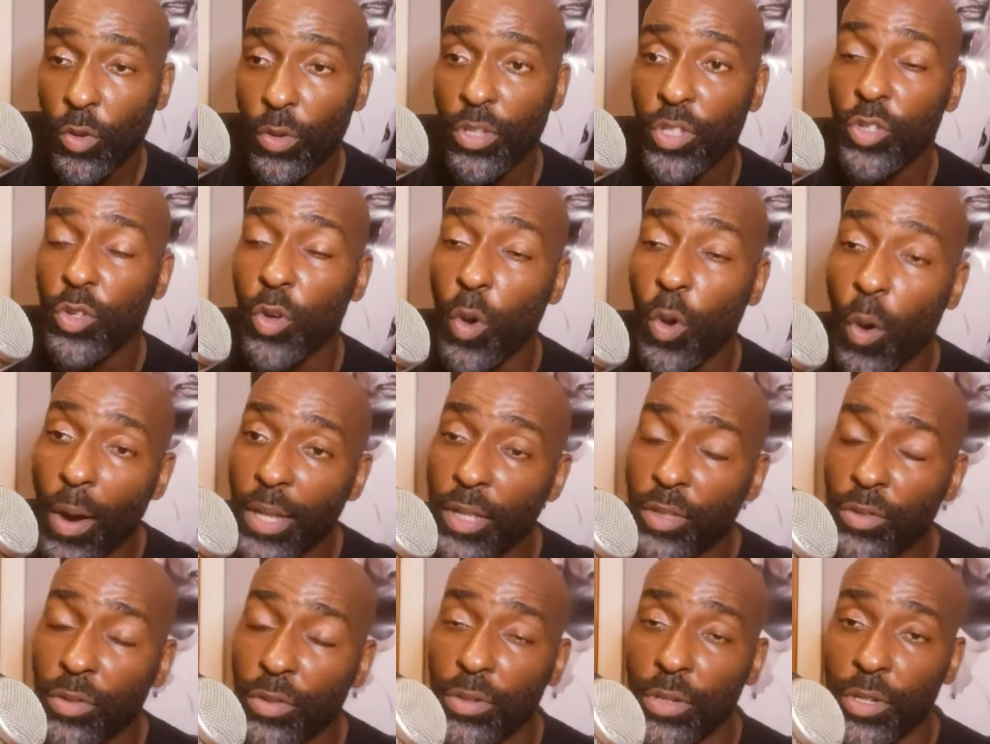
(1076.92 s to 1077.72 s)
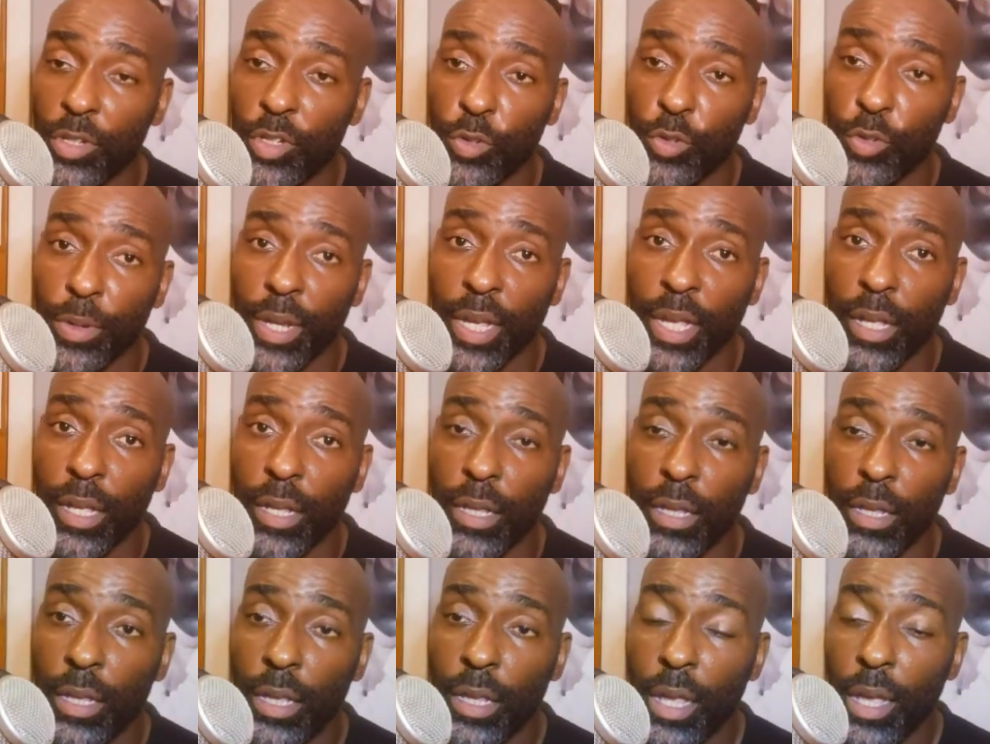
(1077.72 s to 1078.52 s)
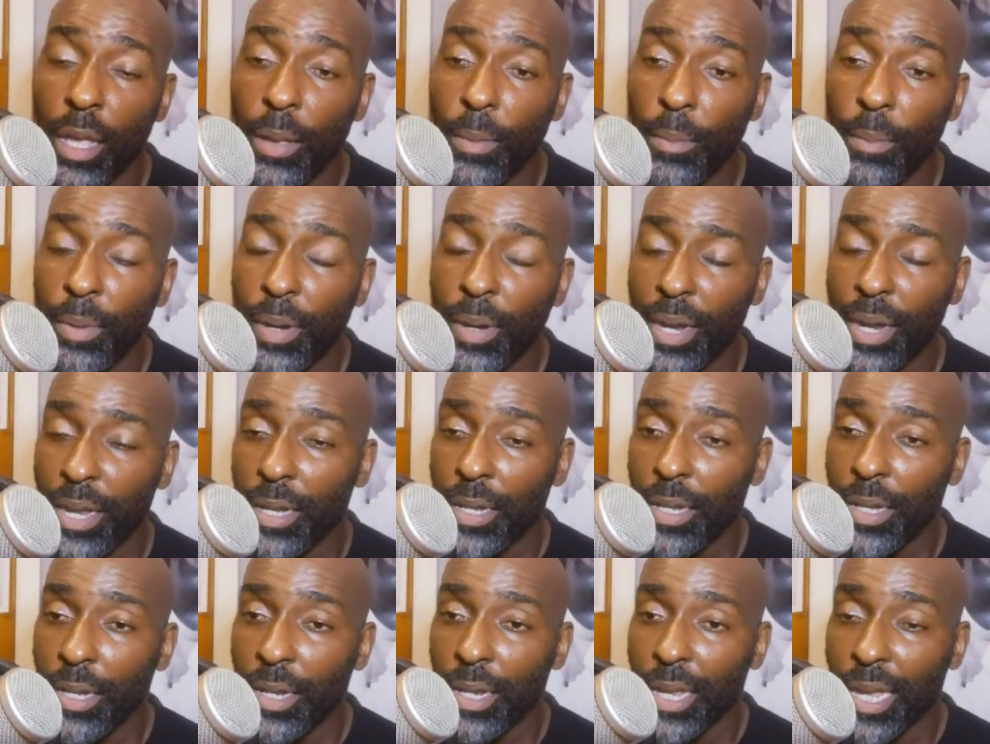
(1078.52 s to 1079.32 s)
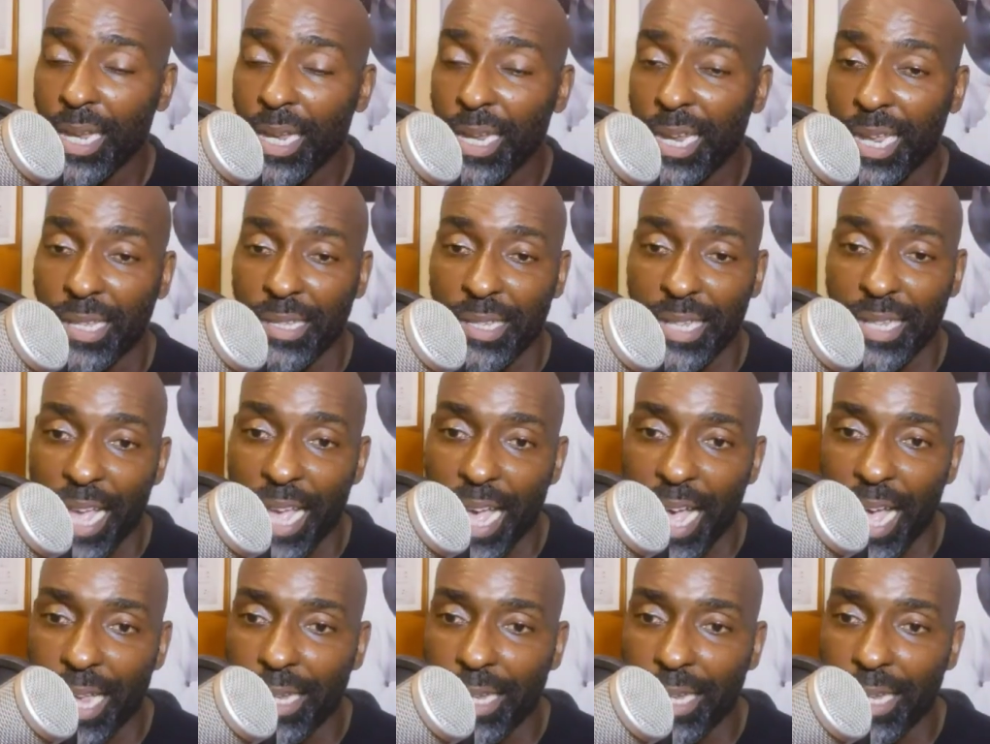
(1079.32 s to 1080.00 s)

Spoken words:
So he's going to the drill, but in his